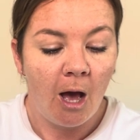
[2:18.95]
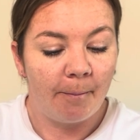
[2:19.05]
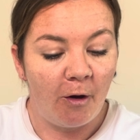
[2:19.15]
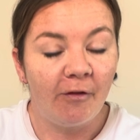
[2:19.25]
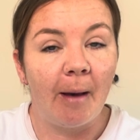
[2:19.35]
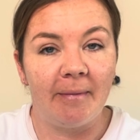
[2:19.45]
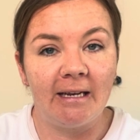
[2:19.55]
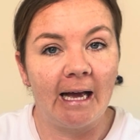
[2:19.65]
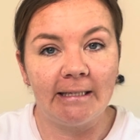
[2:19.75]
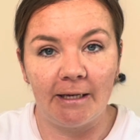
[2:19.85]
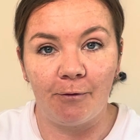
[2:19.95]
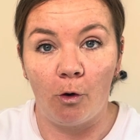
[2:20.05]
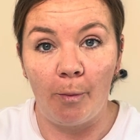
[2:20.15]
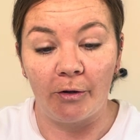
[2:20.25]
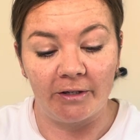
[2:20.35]
Both can be negative or
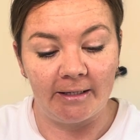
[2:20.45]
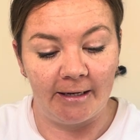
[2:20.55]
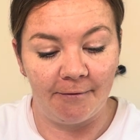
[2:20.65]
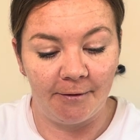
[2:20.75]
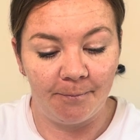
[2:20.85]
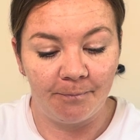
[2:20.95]
positive.